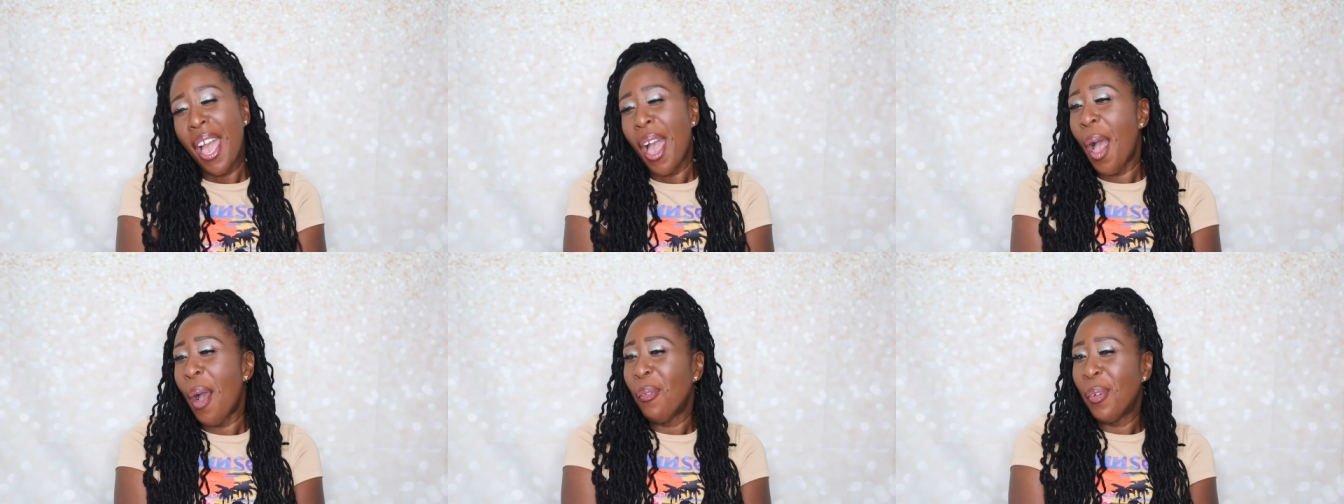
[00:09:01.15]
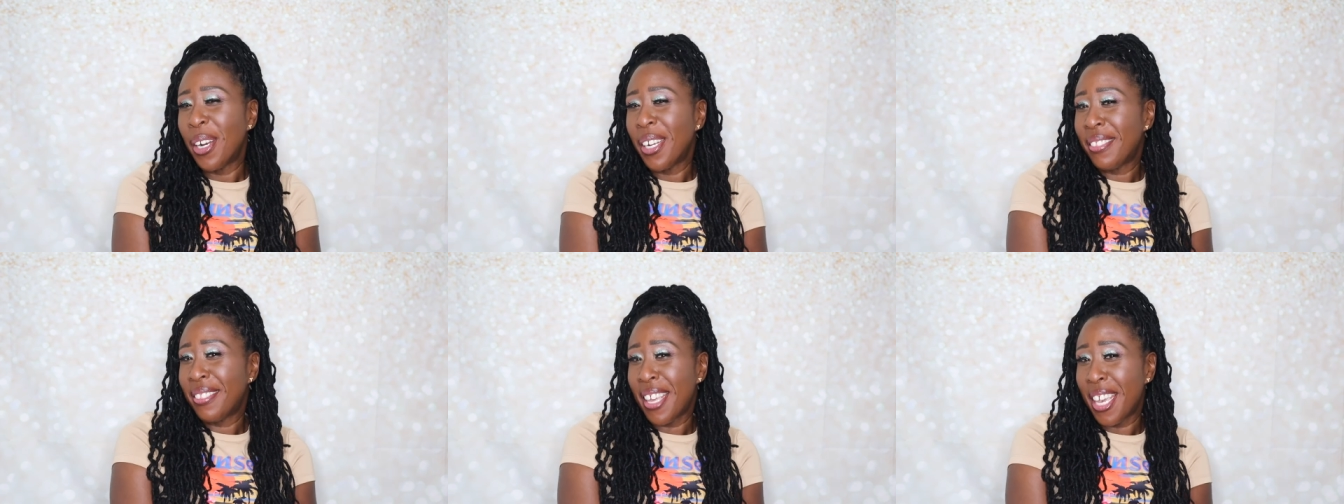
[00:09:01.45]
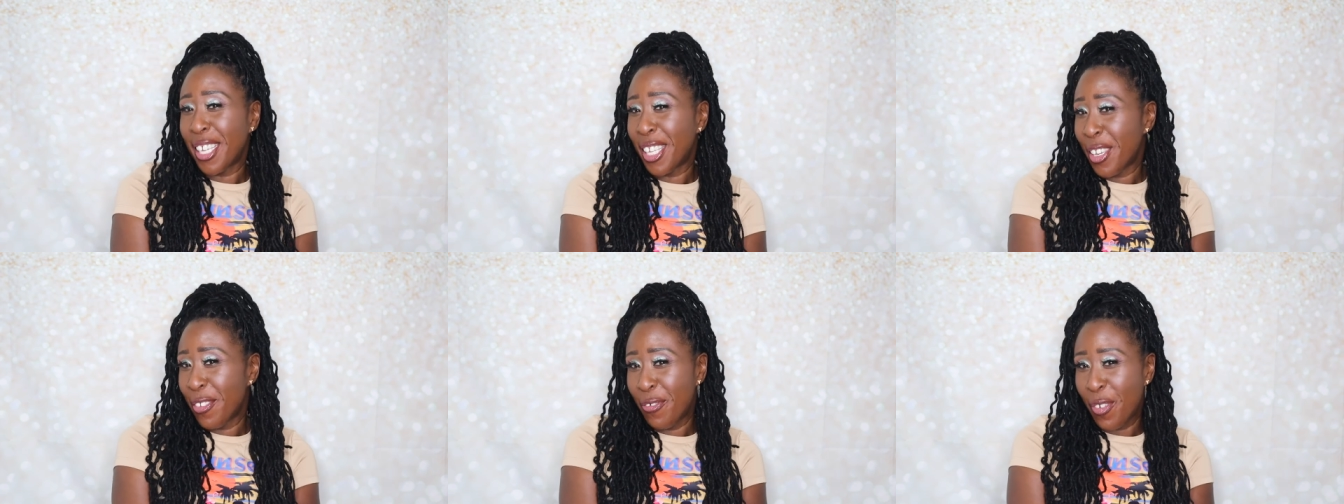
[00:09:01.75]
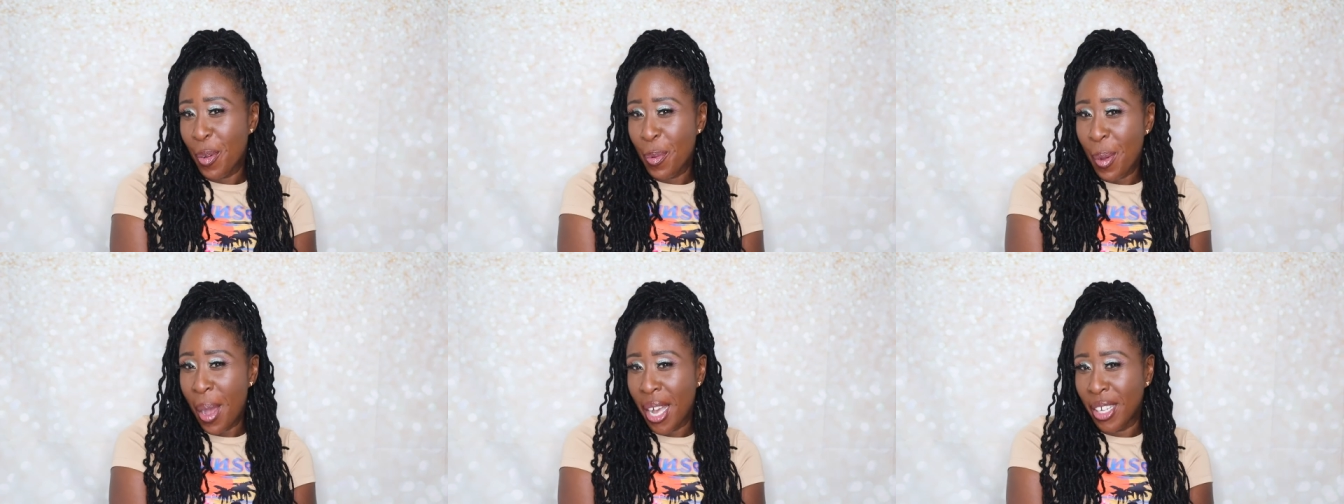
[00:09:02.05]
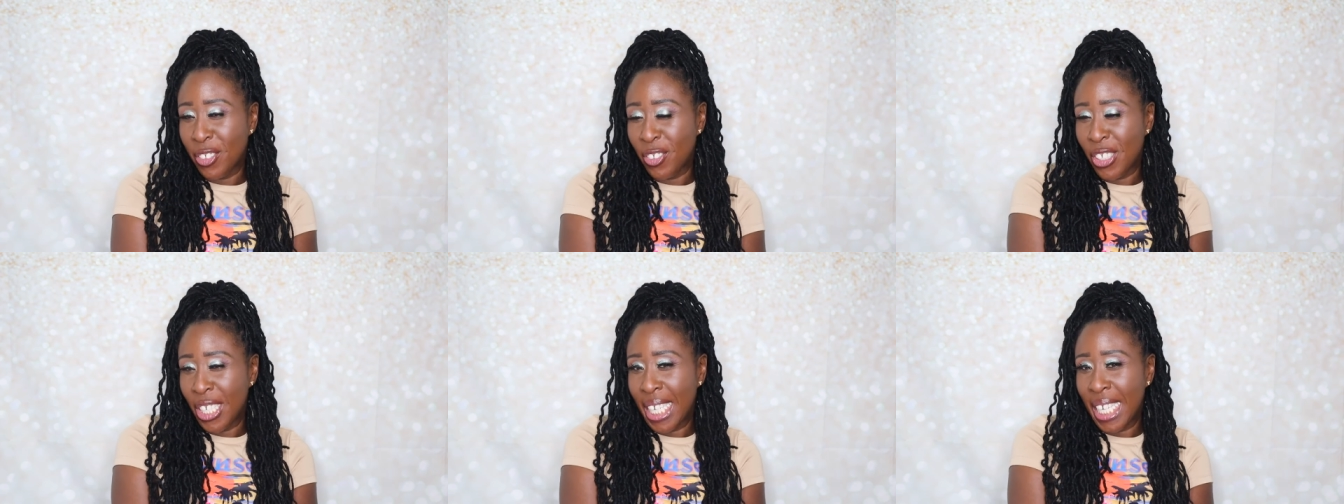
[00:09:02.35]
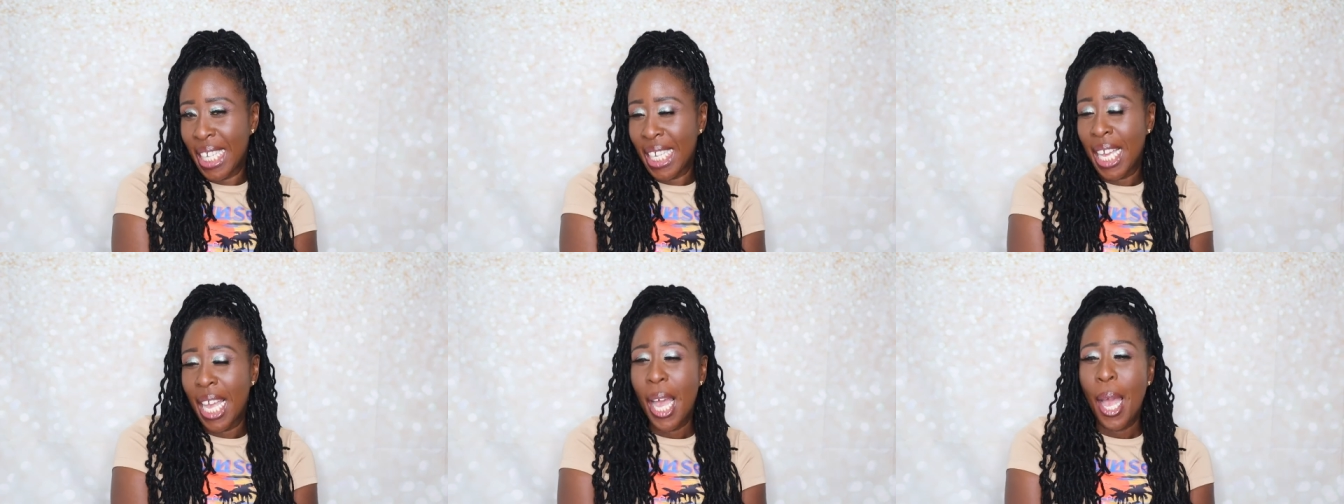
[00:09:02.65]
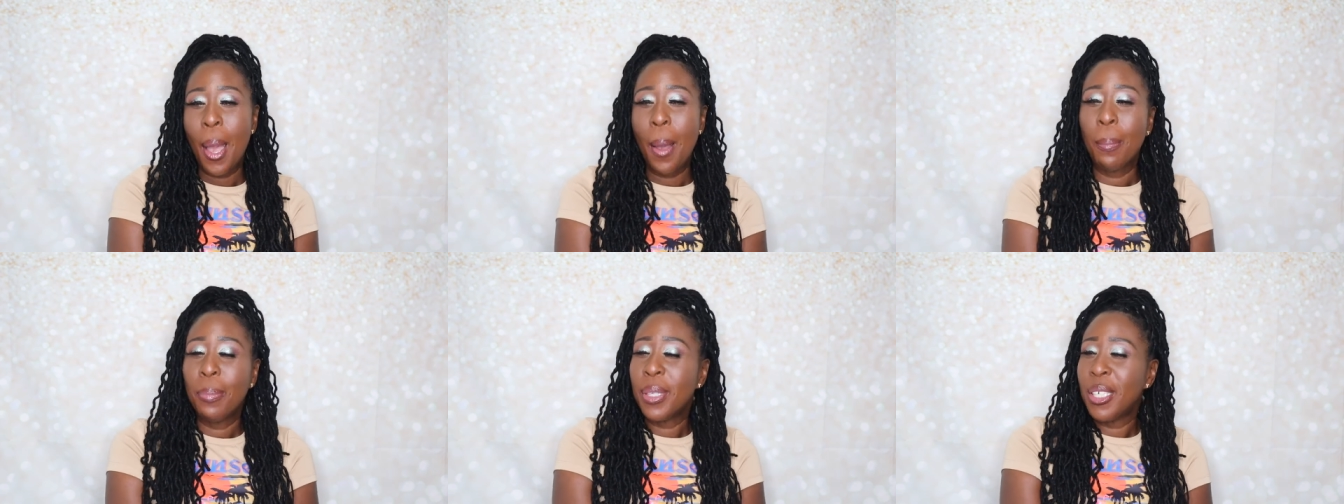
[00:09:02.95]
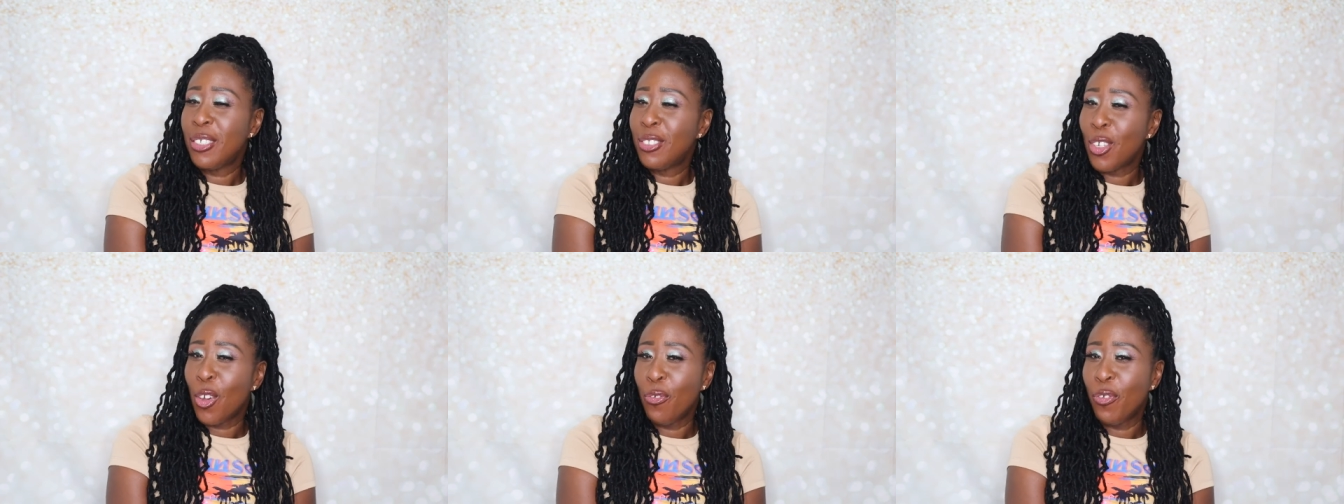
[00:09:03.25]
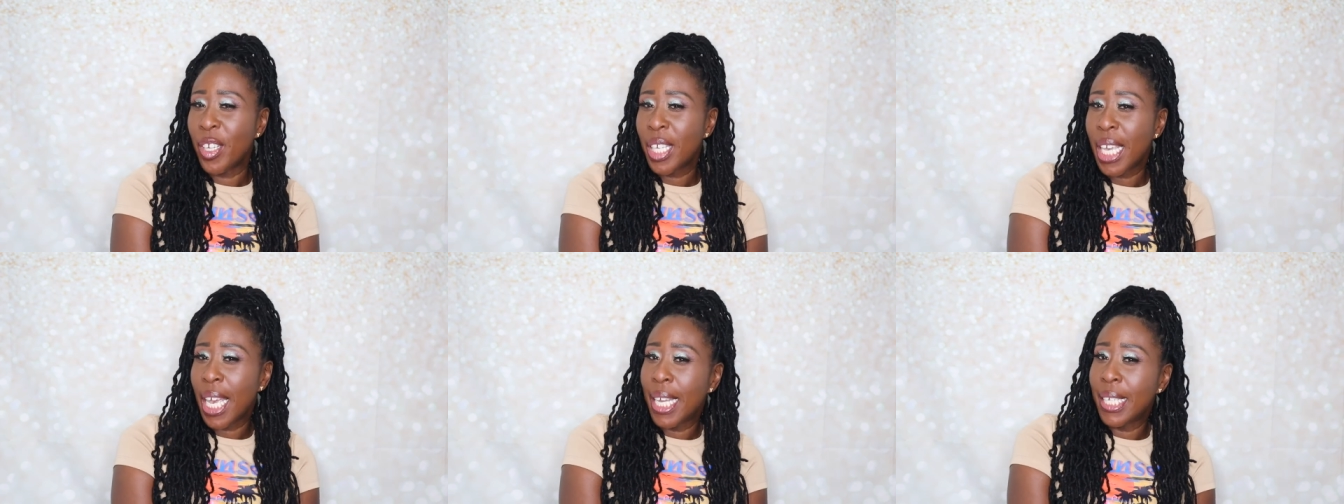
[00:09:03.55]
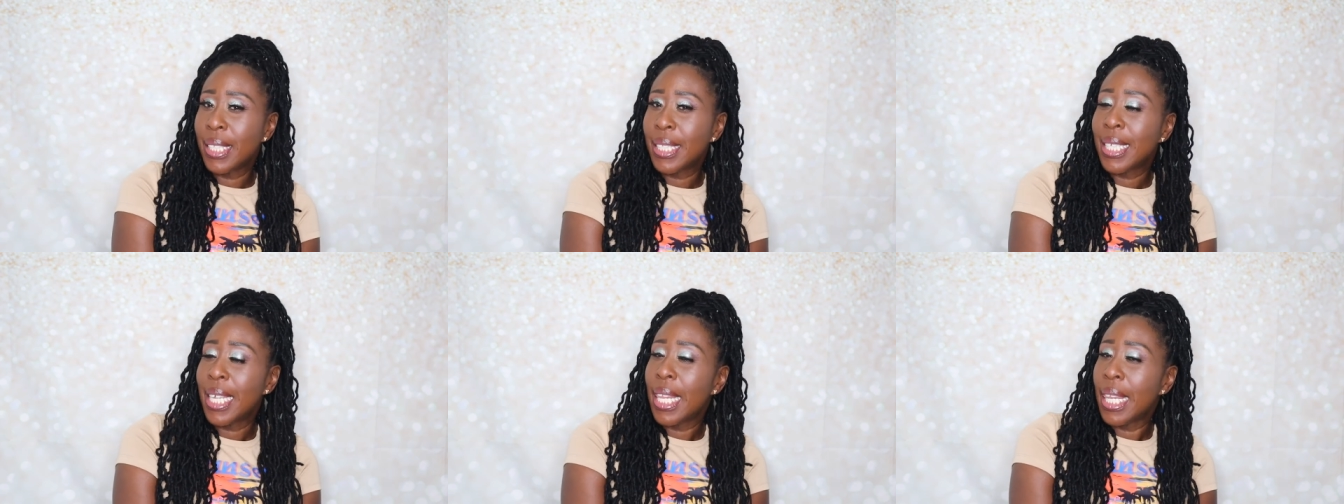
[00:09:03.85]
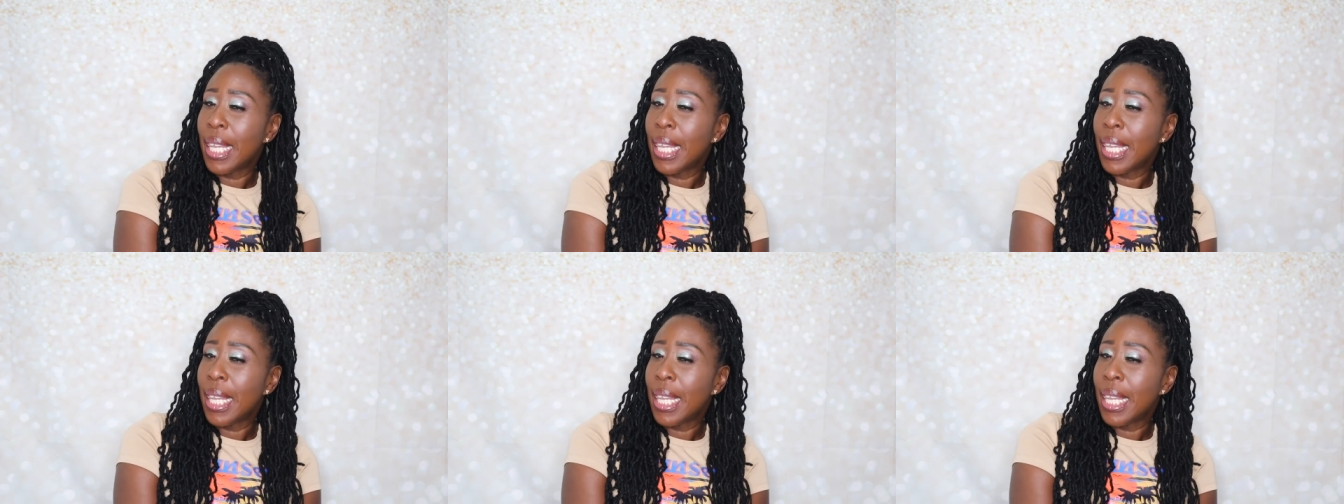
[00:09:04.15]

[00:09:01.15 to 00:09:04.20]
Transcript: I wanna thank you for watching. Please don't forget to